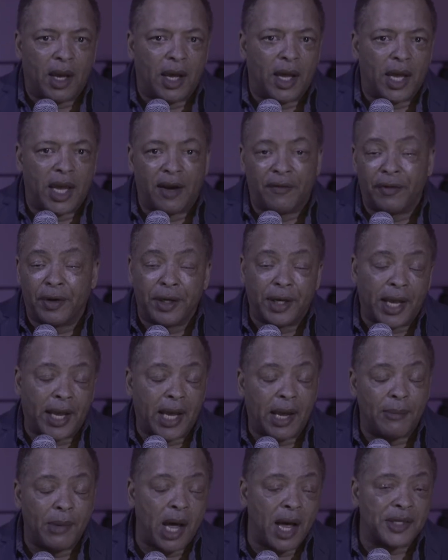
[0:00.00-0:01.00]
Every day
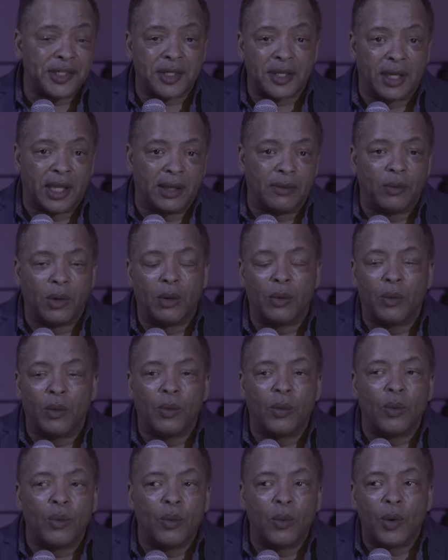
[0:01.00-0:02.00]
I'm hustling. Well,
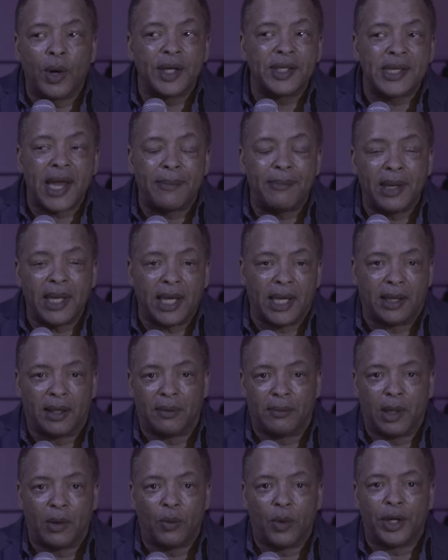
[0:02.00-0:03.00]
what does that mean? I
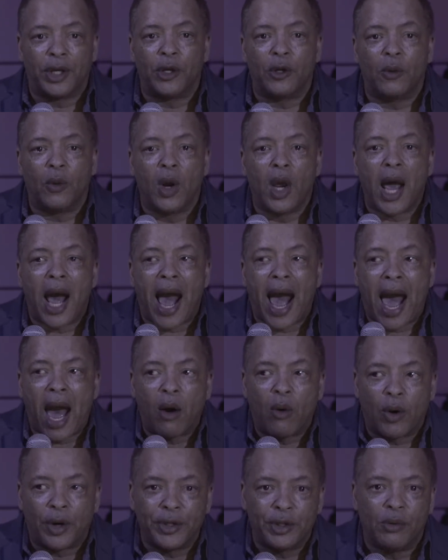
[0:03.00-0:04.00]
mean,
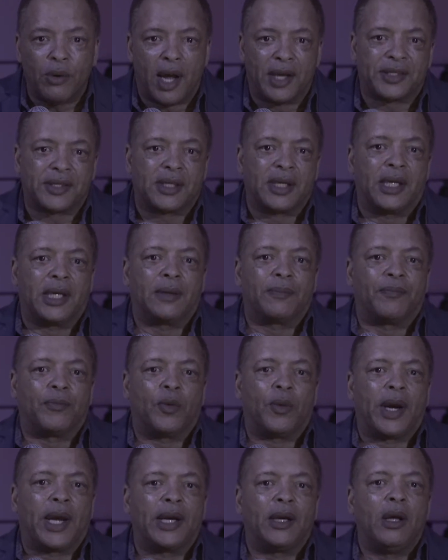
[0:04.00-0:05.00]
how are you hustling?
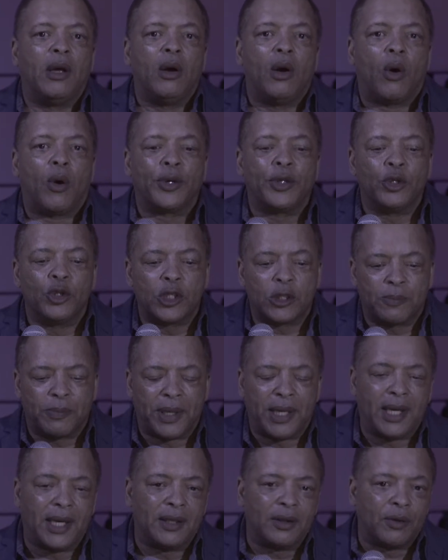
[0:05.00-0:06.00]
Right? Are you
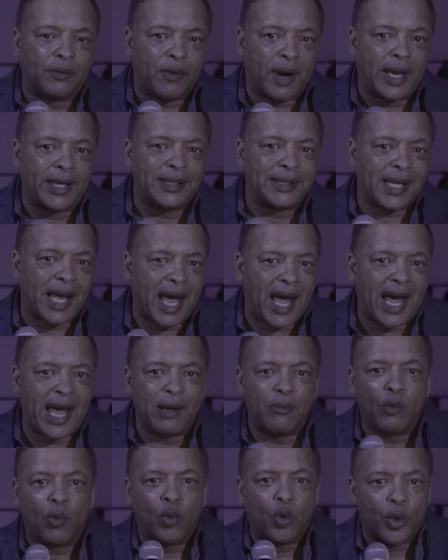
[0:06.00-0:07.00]
spending the right
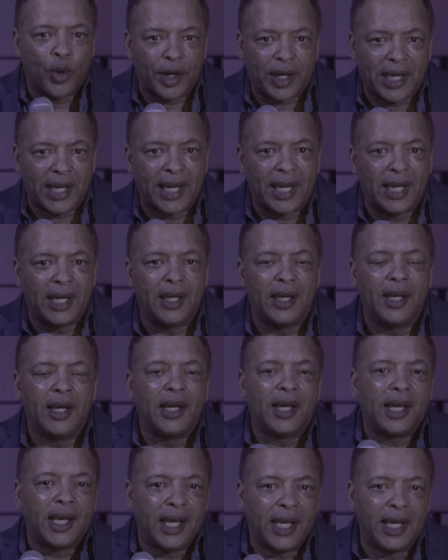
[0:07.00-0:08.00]
time working
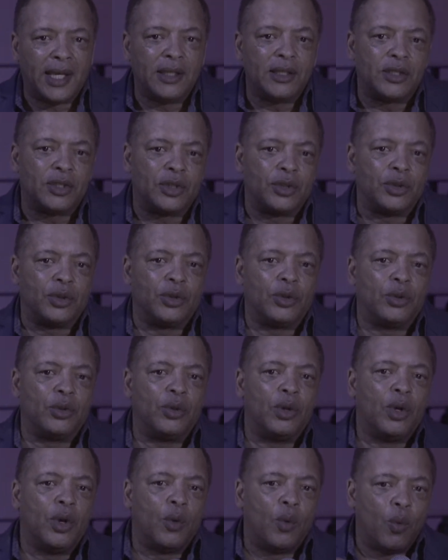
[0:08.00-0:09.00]
into
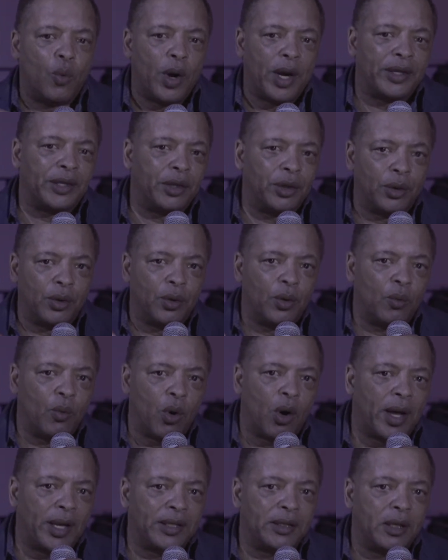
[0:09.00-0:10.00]
what you
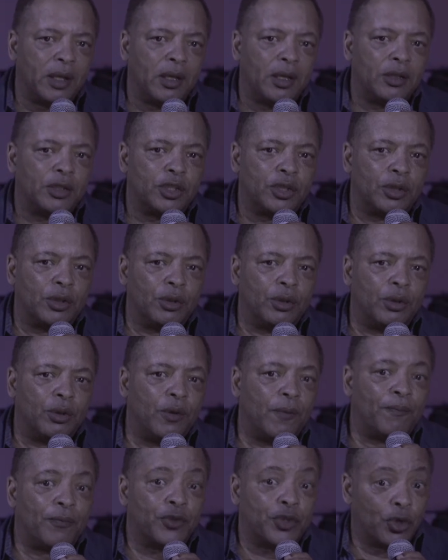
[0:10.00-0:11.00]
want to
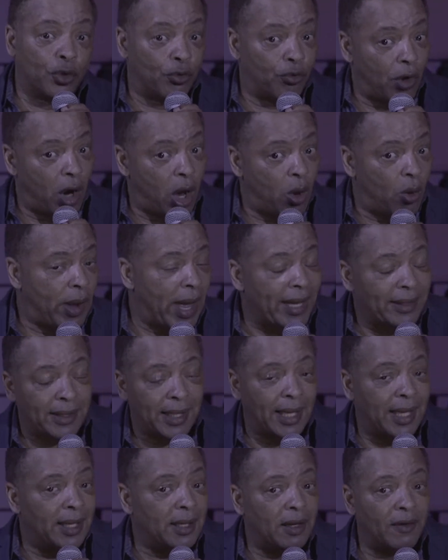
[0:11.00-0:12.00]
grow at
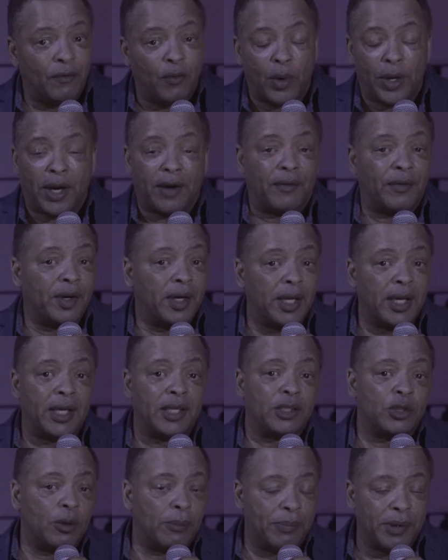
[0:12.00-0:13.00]
the end of whatever it
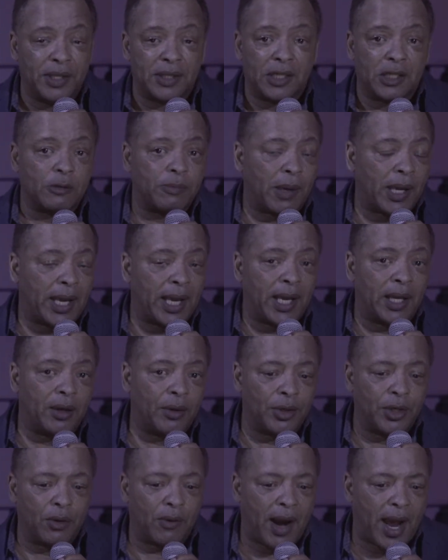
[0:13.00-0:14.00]
is, your business plan or
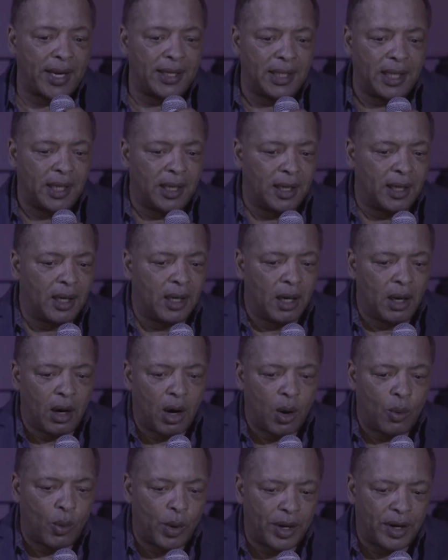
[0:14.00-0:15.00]
your idea
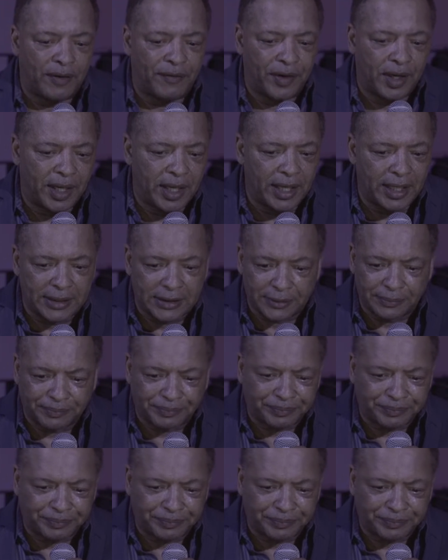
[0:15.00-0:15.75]
or whatever it is?